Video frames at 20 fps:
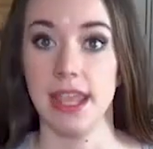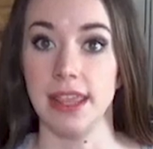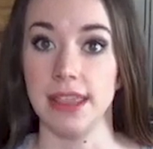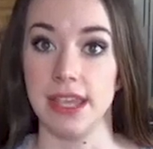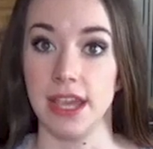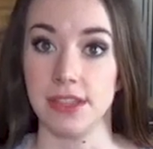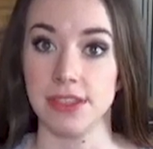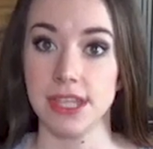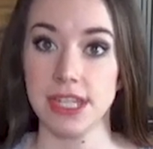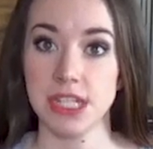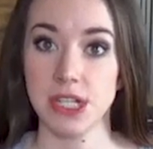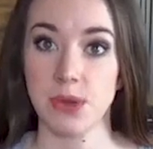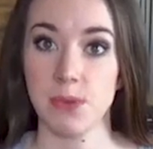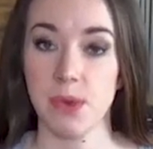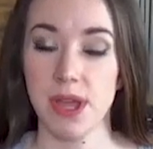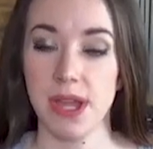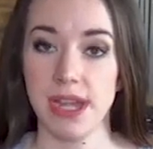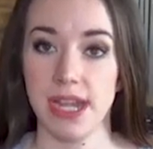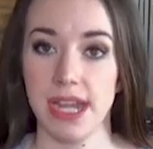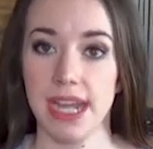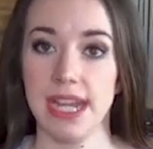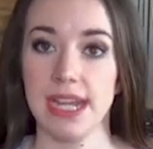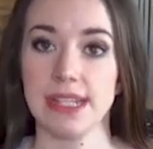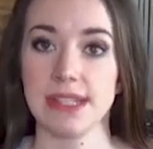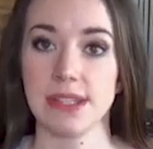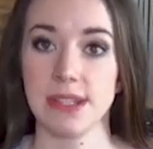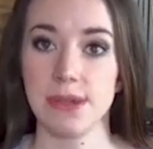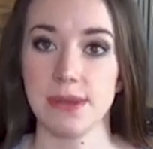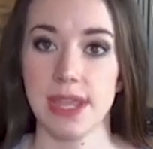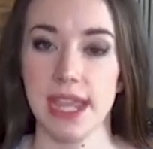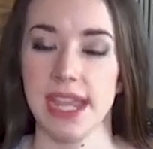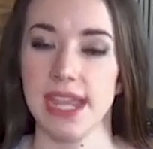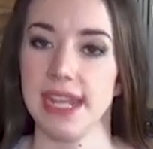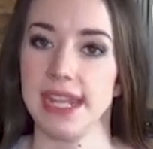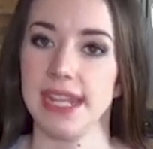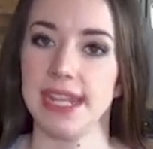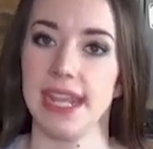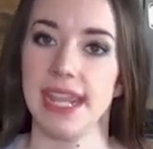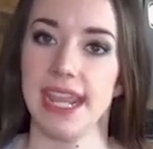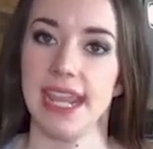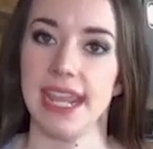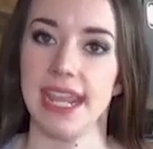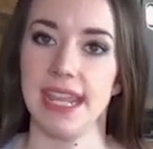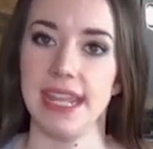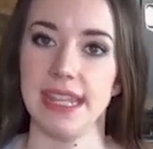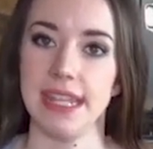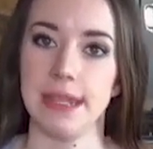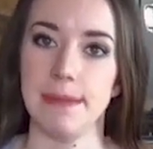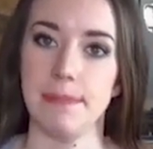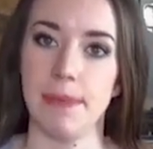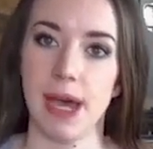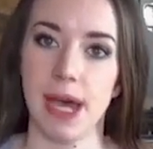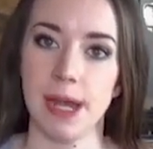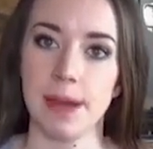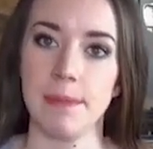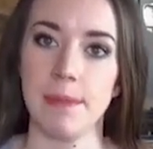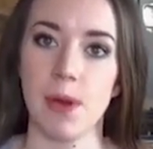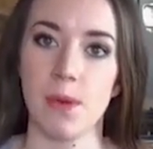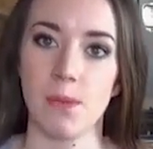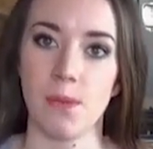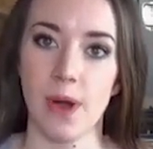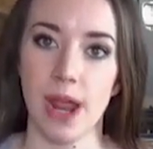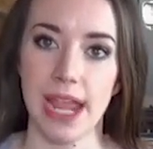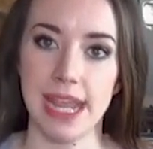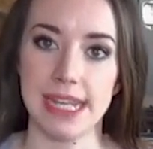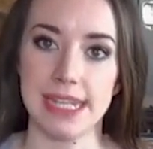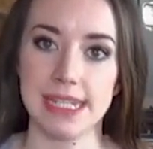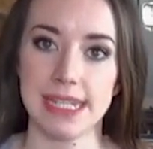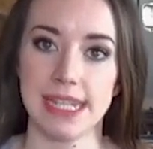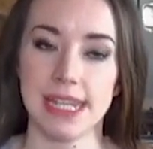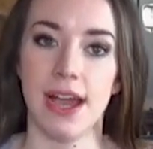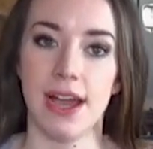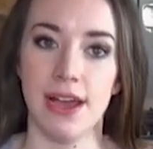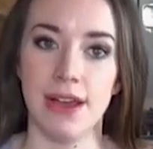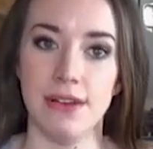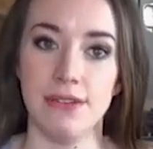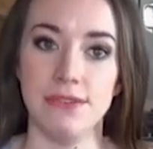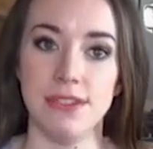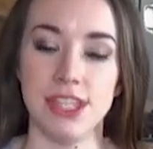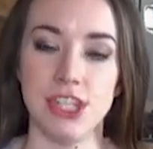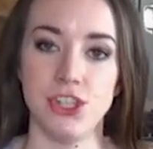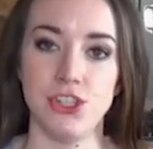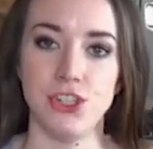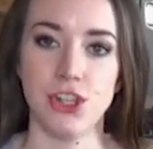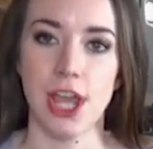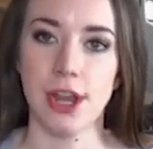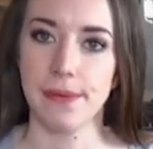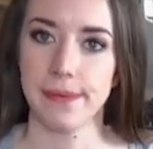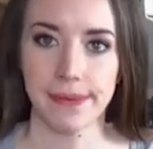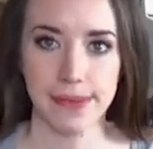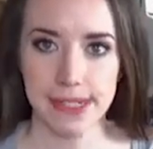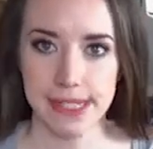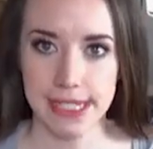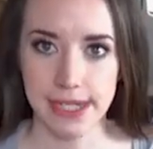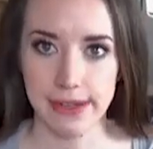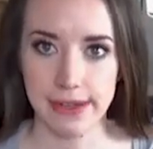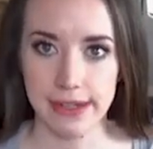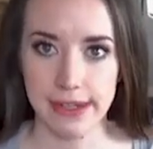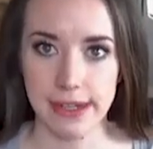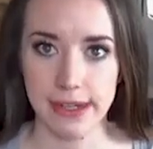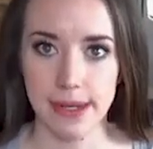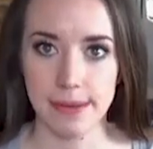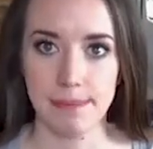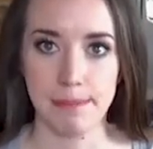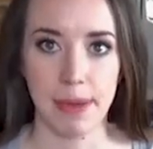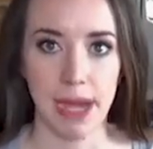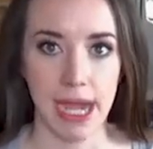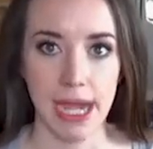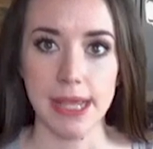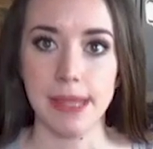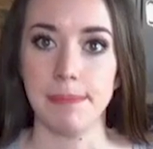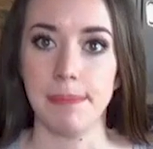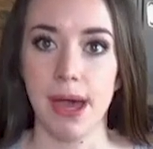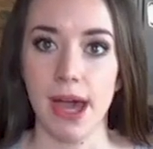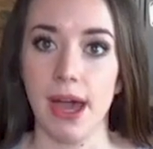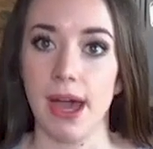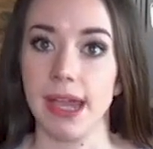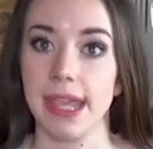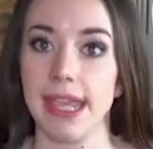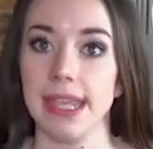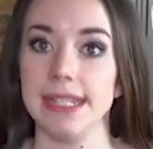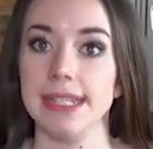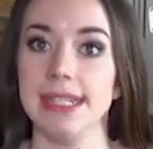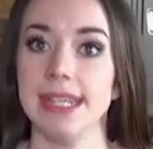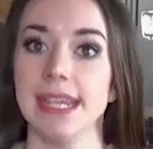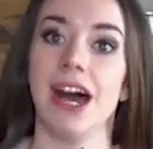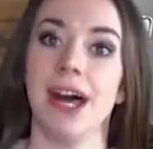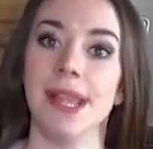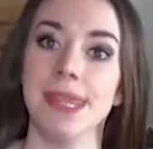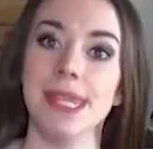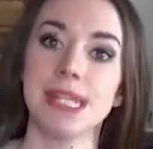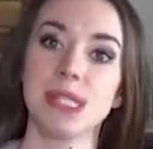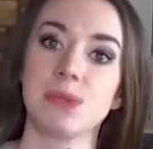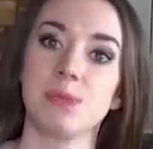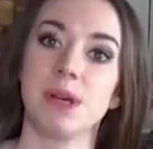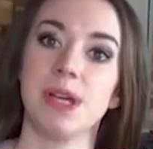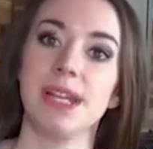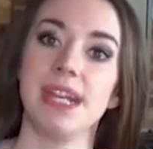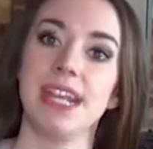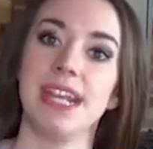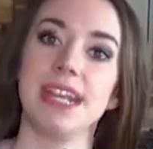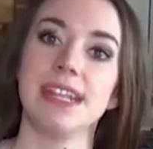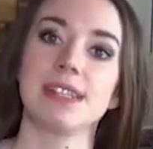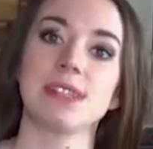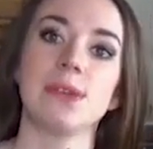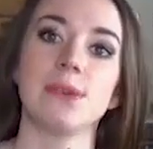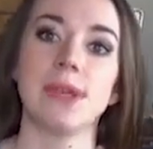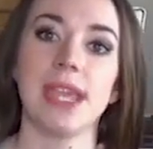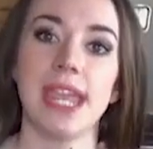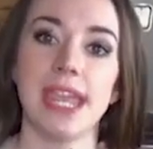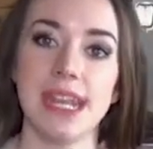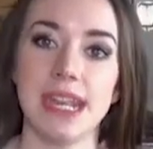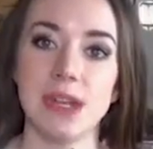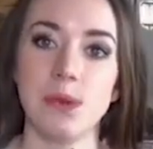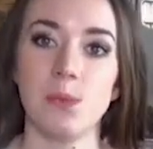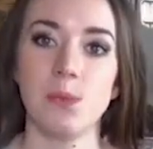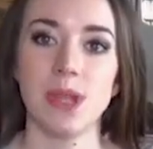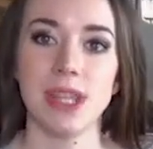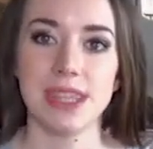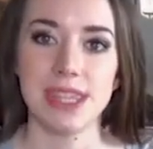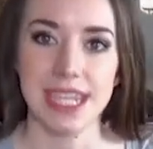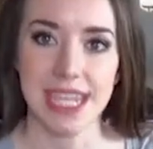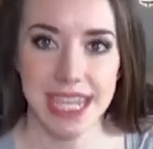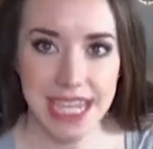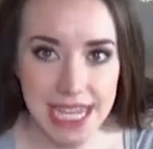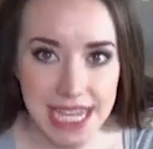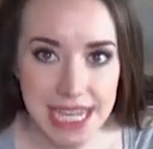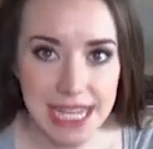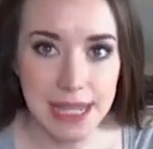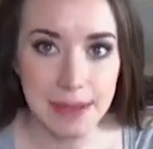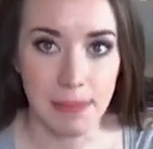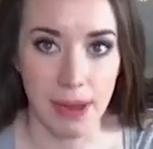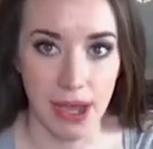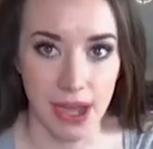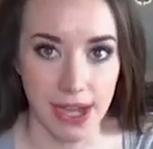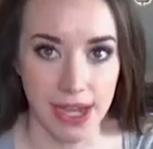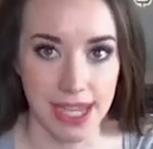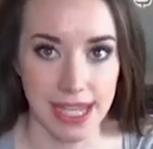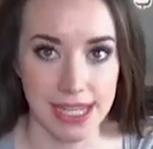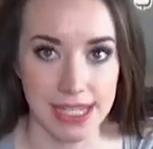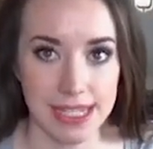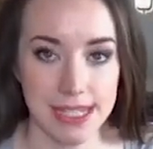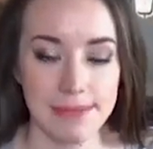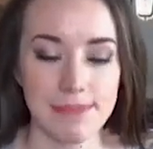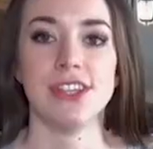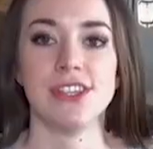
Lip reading: In the authentic one, it is located in the bottom right of the general interior by the pocket. On this one, it is located within the pocket.